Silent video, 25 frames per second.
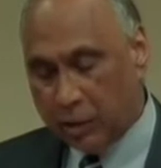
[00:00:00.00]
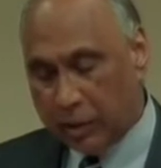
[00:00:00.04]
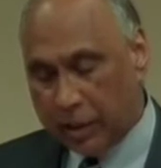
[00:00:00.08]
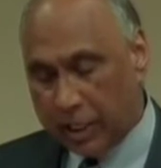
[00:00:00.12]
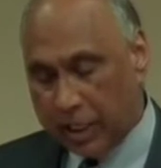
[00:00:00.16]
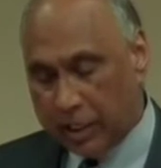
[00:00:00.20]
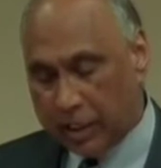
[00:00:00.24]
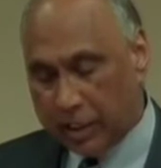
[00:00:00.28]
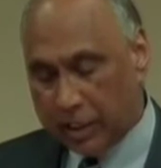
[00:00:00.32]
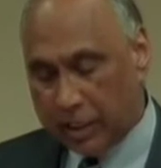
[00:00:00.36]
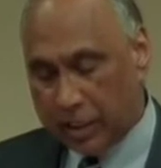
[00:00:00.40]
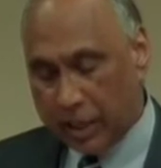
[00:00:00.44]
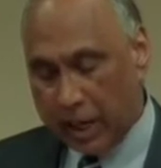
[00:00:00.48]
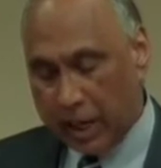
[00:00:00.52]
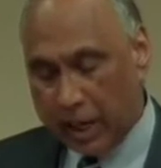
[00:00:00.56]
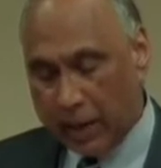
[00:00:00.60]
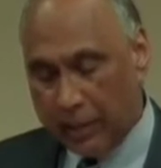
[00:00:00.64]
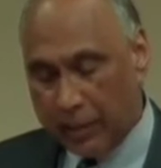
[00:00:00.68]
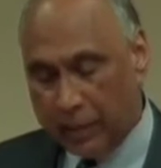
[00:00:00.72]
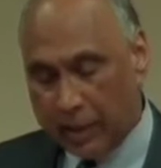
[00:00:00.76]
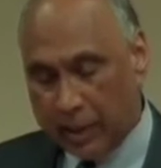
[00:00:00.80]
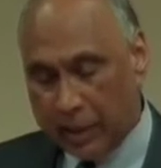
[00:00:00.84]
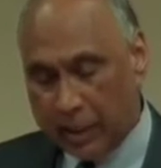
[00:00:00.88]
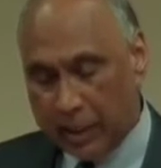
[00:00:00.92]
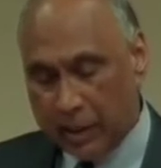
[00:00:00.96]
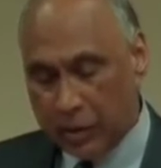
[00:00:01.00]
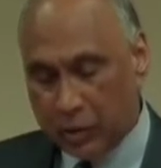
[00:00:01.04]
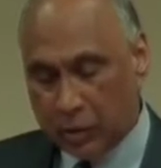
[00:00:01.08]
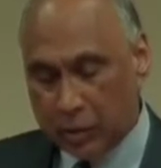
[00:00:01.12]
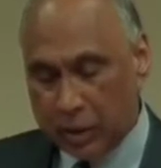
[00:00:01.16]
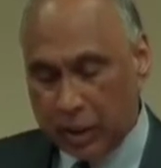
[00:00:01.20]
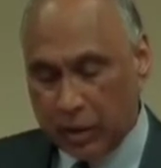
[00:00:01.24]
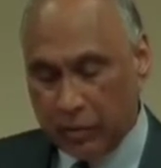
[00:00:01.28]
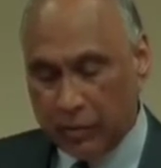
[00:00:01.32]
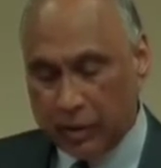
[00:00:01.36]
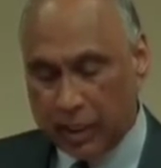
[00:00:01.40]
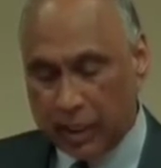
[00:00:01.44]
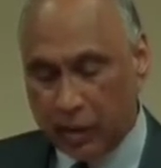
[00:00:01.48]
education operated
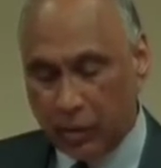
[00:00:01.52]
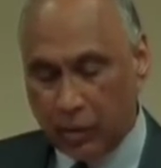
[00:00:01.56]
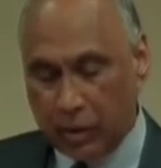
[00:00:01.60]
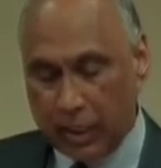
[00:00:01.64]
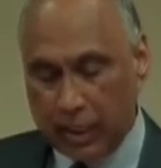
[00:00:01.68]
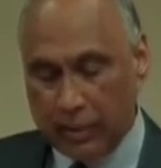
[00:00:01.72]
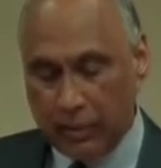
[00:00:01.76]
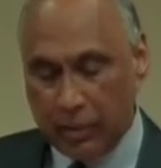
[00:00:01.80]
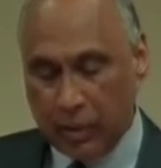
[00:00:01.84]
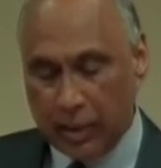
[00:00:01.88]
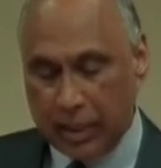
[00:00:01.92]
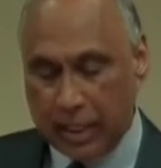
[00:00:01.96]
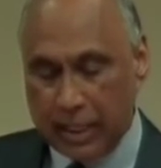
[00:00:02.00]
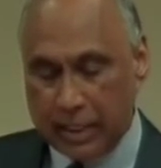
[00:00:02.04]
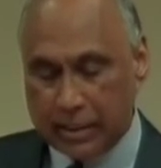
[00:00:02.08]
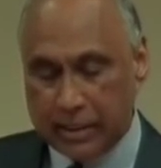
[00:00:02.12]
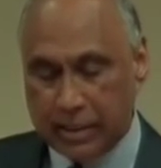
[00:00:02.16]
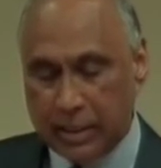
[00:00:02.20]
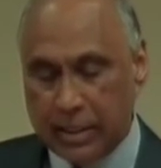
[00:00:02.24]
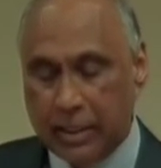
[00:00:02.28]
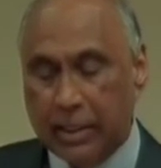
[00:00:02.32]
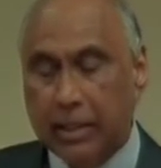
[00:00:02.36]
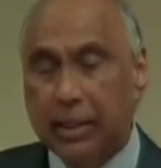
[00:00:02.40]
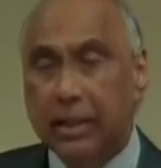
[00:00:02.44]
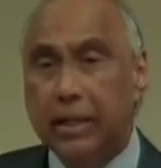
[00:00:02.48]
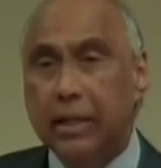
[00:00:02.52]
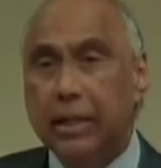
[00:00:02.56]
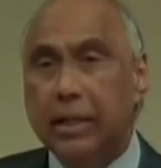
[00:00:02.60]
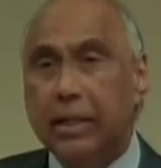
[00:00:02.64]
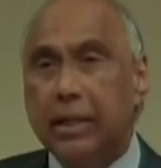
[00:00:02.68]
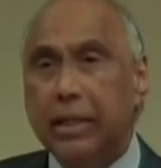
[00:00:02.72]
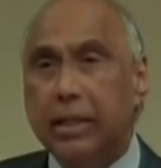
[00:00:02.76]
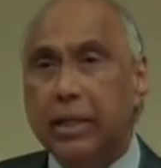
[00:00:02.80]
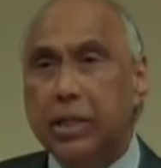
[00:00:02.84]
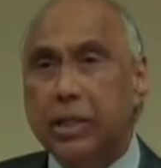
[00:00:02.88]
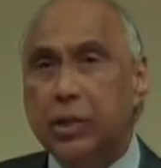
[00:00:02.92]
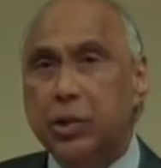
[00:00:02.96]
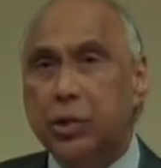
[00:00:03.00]
using what I would label as
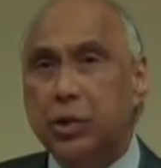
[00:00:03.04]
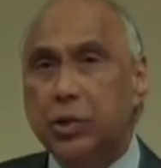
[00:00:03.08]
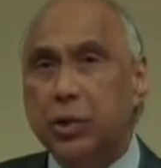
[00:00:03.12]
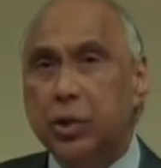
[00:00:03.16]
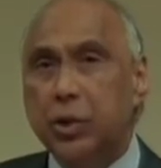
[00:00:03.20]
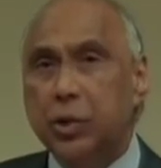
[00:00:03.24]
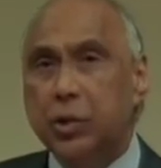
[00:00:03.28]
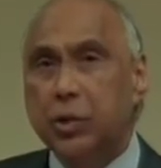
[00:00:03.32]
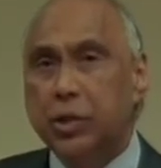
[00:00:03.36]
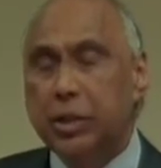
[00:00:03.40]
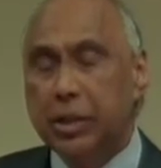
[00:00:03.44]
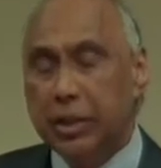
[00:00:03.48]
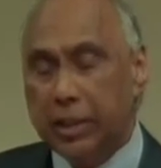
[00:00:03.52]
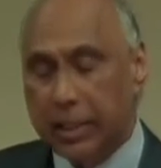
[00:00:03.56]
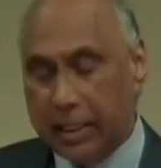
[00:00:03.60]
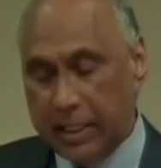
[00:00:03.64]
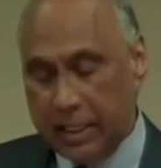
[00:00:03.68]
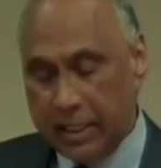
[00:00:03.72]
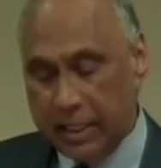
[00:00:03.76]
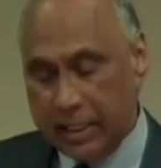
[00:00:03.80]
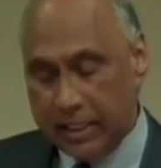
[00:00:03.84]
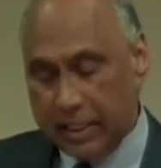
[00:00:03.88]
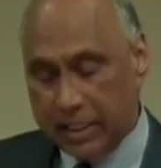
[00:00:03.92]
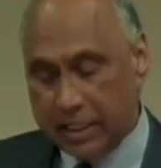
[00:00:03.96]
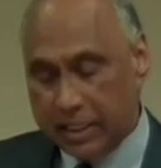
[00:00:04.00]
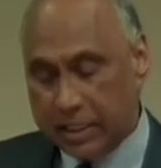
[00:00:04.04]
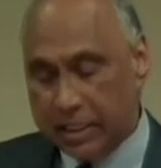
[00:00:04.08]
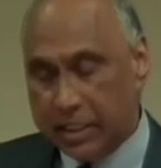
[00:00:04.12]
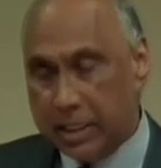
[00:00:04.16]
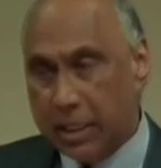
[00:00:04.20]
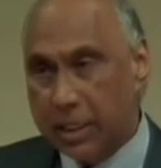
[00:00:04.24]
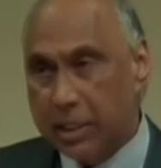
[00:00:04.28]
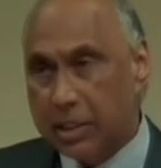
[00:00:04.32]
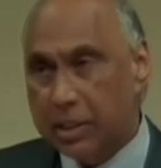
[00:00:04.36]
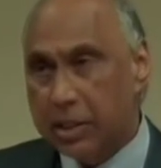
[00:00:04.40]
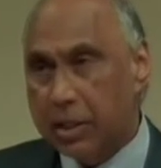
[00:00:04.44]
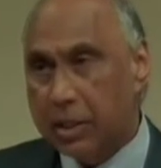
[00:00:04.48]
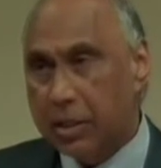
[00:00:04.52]
institutionally
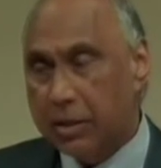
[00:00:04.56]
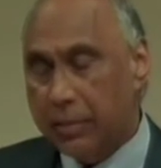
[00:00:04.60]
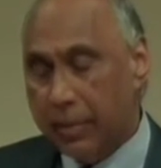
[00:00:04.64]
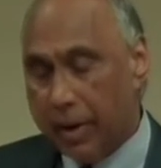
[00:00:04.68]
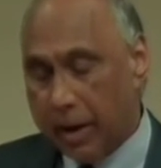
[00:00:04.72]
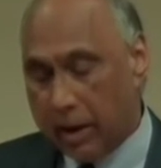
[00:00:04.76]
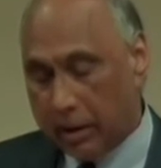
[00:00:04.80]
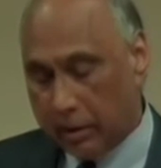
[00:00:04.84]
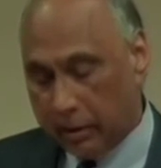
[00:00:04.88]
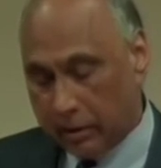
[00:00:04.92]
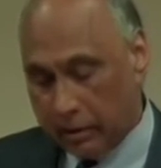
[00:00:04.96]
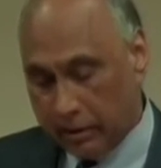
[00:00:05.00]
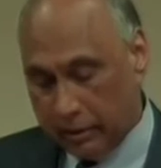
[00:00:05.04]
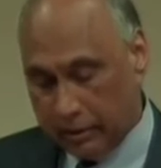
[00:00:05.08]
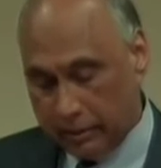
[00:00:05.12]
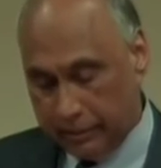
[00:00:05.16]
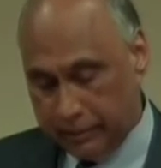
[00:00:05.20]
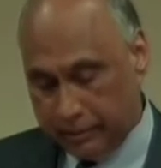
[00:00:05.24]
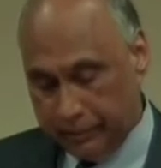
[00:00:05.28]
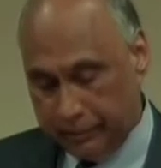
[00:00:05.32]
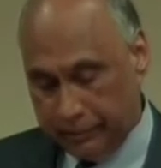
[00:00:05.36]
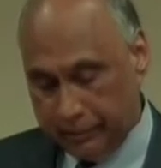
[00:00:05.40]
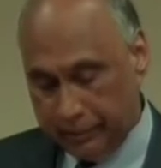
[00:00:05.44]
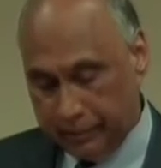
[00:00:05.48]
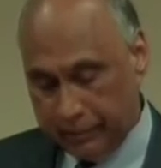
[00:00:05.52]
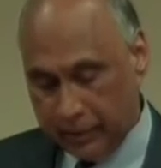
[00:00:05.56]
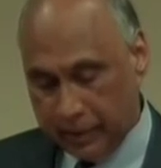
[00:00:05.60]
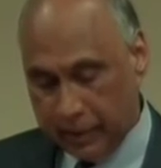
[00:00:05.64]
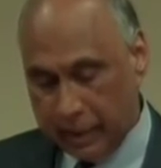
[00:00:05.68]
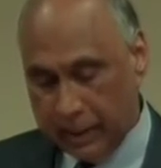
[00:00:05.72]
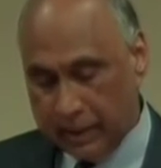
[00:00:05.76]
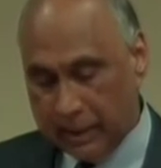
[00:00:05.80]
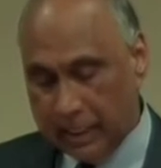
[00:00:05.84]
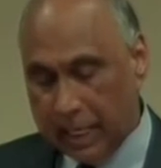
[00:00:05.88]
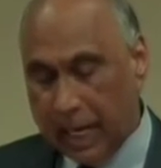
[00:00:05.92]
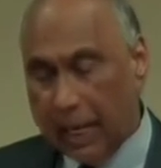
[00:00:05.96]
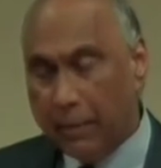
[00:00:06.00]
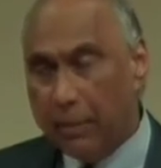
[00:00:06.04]
centered model.
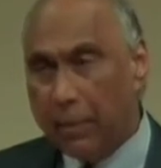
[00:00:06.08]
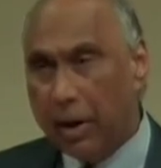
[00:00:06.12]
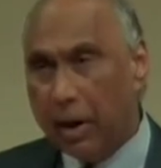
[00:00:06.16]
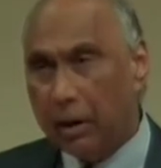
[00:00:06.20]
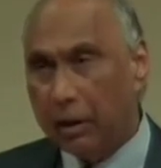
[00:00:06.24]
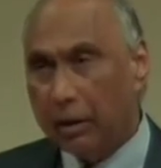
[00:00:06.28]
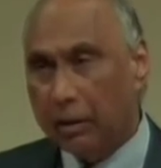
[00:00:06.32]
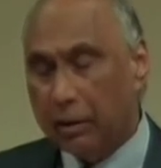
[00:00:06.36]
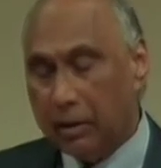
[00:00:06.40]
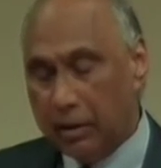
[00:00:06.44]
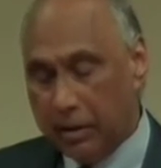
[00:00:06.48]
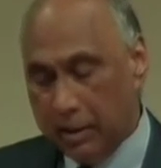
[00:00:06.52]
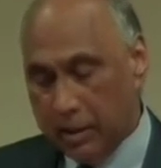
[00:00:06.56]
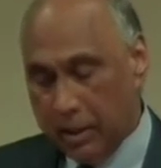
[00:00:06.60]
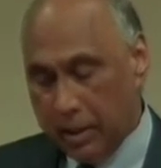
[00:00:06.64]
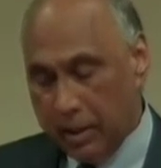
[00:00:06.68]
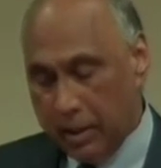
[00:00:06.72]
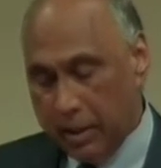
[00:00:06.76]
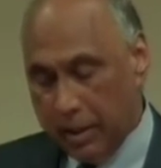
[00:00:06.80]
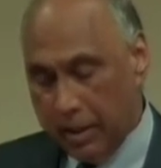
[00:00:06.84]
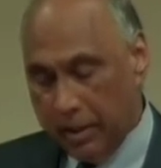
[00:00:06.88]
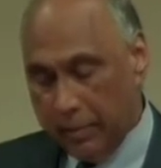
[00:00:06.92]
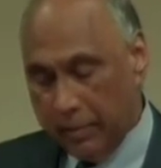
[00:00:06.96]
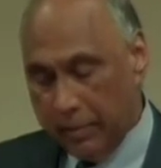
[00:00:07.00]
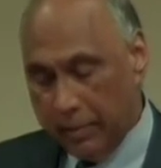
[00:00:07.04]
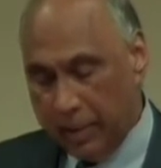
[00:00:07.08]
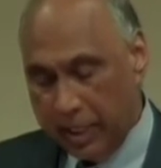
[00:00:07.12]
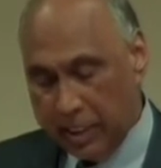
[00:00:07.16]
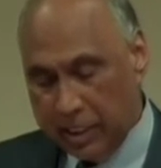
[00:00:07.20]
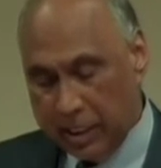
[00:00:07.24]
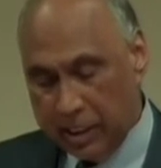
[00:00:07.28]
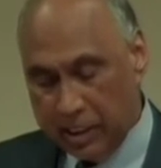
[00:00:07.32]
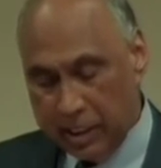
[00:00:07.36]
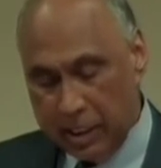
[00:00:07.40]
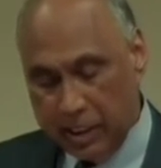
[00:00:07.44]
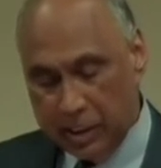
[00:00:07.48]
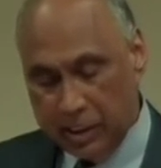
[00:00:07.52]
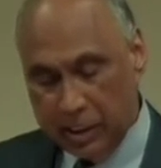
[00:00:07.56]
In that model,
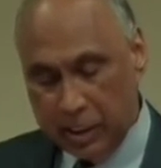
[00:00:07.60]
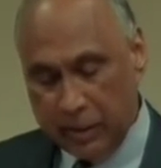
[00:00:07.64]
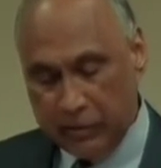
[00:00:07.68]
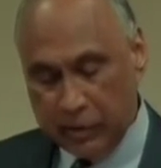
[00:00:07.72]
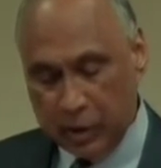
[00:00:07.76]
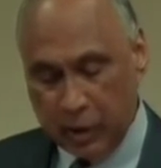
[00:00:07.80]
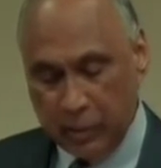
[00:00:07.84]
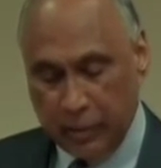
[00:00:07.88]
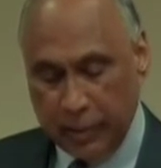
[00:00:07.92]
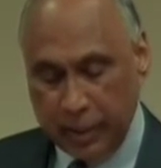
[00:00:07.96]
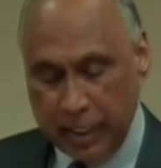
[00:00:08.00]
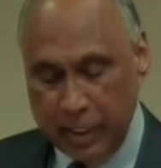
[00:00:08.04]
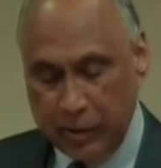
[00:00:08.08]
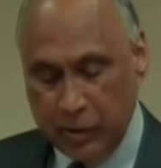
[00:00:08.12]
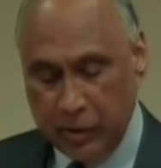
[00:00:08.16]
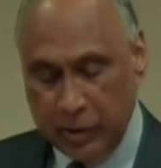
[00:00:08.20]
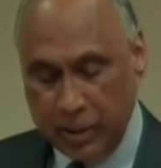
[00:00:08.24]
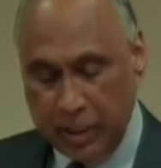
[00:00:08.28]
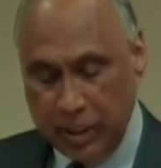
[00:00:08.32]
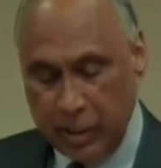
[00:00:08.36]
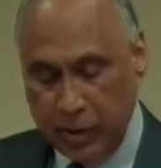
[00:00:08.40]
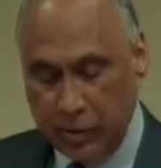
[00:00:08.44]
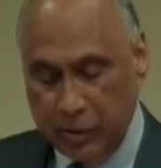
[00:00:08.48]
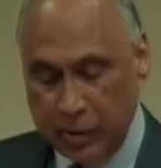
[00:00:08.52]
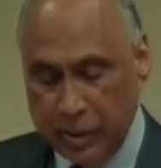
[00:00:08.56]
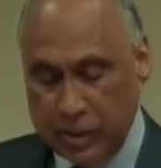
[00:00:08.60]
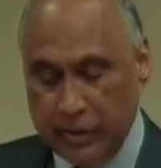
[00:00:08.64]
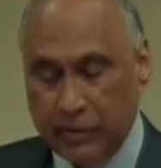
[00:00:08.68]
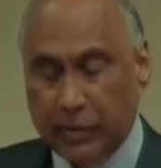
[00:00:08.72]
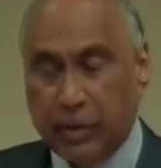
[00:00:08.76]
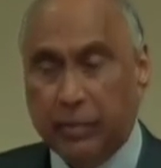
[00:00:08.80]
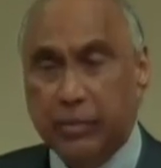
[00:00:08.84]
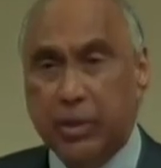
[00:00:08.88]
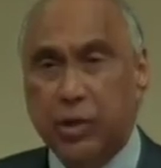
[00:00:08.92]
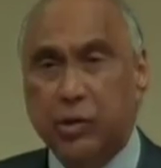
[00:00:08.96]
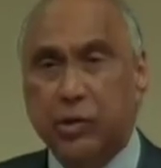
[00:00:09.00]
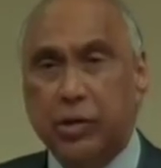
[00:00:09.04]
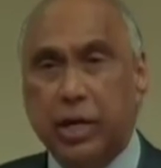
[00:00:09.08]
much attention was paid to the interests of
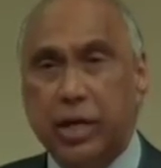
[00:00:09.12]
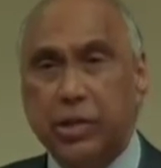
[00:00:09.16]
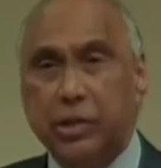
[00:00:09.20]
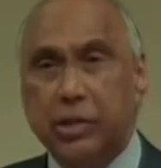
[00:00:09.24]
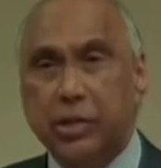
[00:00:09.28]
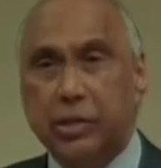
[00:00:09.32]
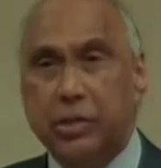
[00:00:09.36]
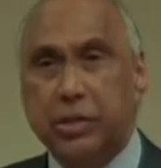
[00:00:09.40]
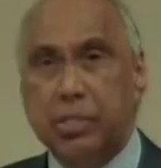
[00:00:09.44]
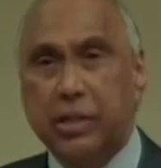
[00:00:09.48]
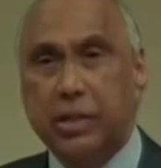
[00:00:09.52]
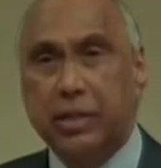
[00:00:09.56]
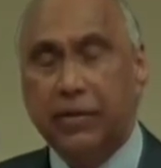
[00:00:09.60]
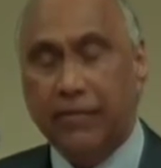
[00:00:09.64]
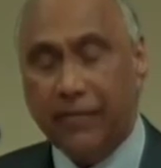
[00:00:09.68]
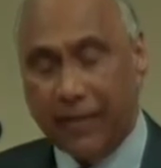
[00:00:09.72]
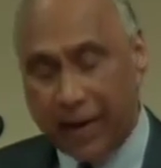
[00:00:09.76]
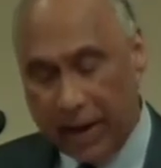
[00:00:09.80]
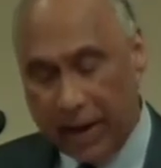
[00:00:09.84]
administrations and the